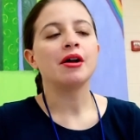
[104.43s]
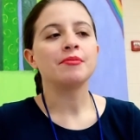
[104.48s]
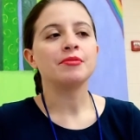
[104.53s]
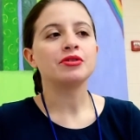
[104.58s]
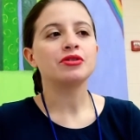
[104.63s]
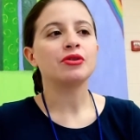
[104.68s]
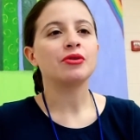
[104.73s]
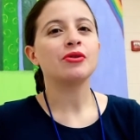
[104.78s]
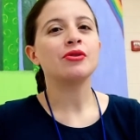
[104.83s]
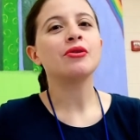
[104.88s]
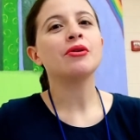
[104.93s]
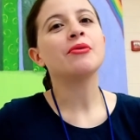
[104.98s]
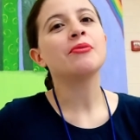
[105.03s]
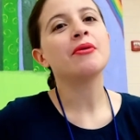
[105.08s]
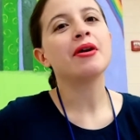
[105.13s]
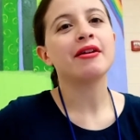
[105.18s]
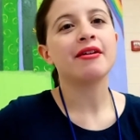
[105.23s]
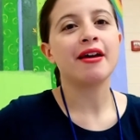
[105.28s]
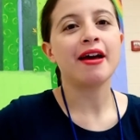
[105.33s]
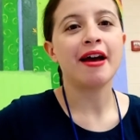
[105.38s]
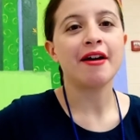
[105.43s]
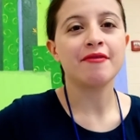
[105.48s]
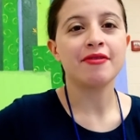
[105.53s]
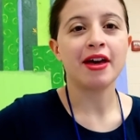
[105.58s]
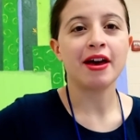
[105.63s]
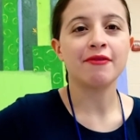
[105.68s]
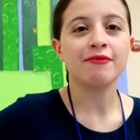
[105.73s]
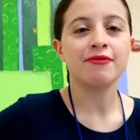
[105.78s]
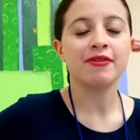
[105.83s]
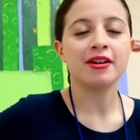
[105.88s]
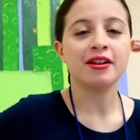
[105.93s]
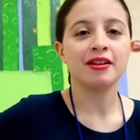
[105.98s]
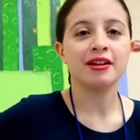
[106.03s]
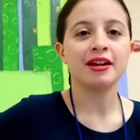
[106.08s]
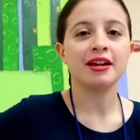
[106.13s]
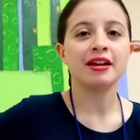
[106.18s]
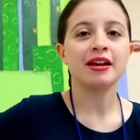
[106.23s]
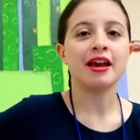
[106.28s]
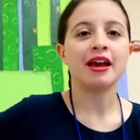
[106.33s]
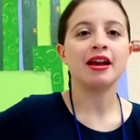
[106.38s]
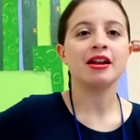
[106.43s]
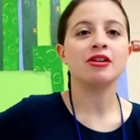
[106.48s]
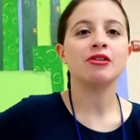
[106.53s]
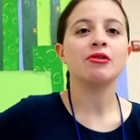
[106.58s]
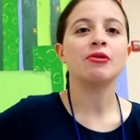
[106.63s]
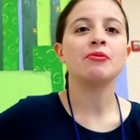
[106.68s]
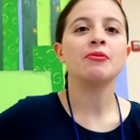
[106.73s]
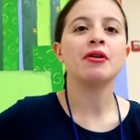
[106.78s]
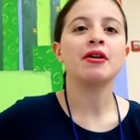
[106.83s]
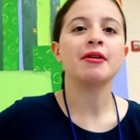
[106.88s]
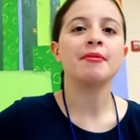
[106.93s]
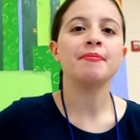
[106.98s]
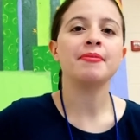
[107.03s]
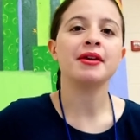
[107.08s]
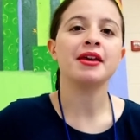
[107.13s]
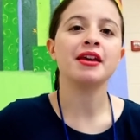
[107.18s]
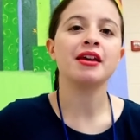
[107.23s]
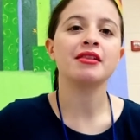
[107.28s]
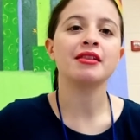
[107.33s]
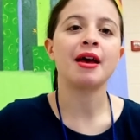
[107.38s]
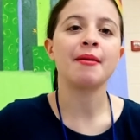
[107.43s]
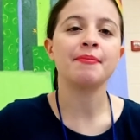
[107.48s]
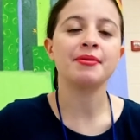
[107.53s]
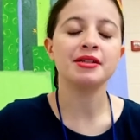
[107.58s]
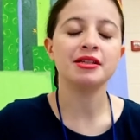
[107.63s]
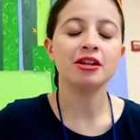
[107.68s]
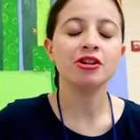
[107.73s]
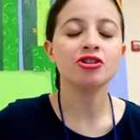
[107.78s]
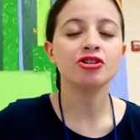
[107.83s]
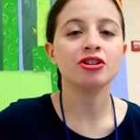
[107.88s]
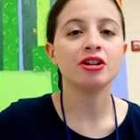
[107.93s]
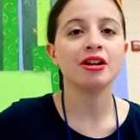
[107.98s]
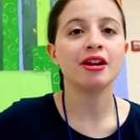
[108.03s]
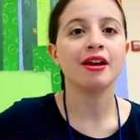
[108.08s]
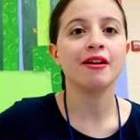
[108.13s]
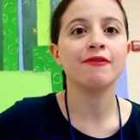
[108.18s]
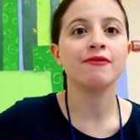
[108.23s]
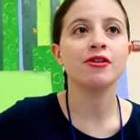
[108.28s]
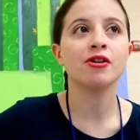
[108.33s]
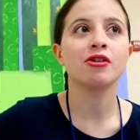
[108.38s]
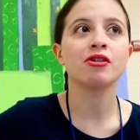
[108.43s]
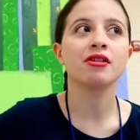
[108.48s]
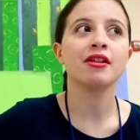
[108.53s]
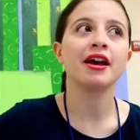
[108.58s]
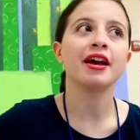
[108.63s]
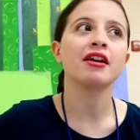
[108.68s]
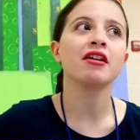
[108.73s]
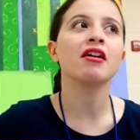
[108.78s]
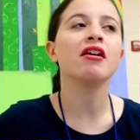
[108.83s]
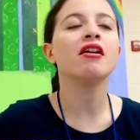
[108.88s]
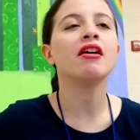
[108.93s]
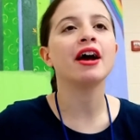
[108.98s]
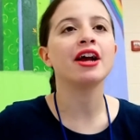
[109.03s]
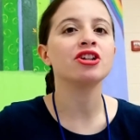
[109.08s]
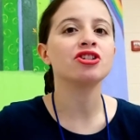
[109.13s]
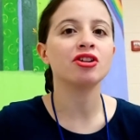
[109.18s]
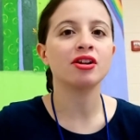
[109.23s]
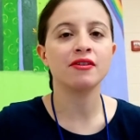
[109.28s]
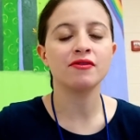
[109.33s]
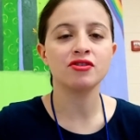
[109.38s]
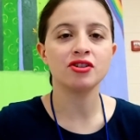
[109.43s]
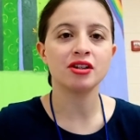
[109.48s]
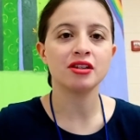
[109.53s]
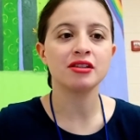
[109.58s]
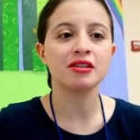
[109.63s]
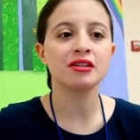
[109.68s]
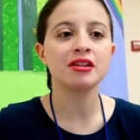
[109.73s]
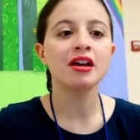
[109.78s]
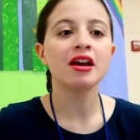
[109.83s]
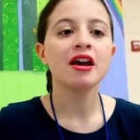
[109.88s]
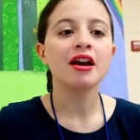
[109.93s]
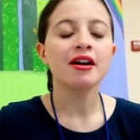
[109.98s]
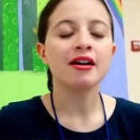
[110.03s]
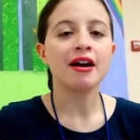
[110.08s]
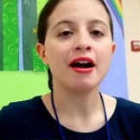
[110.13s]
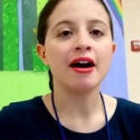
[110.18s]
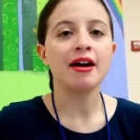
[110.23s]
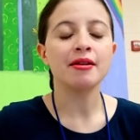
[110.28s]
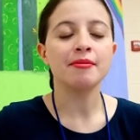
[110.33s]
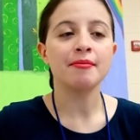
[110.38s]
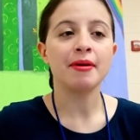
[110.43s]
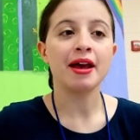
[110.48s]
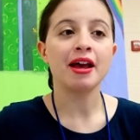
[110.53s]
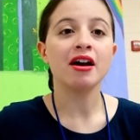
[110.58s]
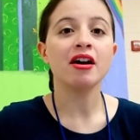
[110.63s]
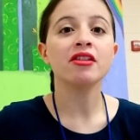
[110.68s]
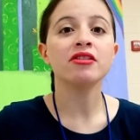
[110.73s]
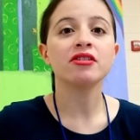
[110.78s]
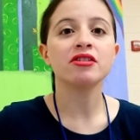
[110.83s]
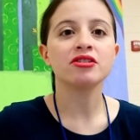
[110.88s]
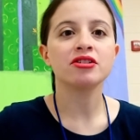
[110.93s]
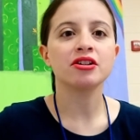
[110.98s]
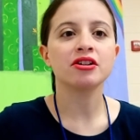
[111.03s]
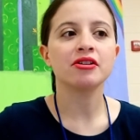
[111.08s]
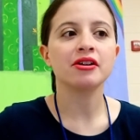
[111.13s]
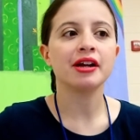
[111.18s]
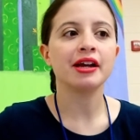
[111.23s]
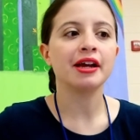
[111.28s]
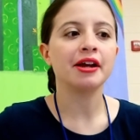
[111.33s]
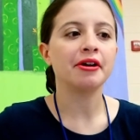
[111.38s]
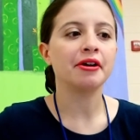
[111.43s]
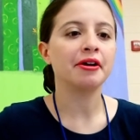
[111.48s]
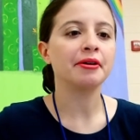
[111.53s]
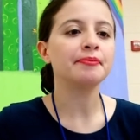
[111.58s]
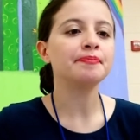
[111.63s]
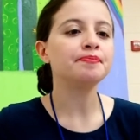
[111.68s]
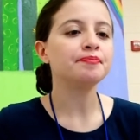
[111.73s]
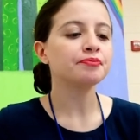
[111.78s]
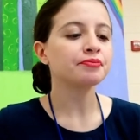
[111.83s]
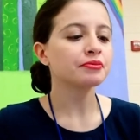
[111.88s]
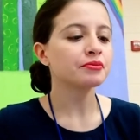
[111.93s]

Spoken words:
So you don't want to have that feeling, and you don't want to be in that position if you're like, oh, I should have just gotten my other degree or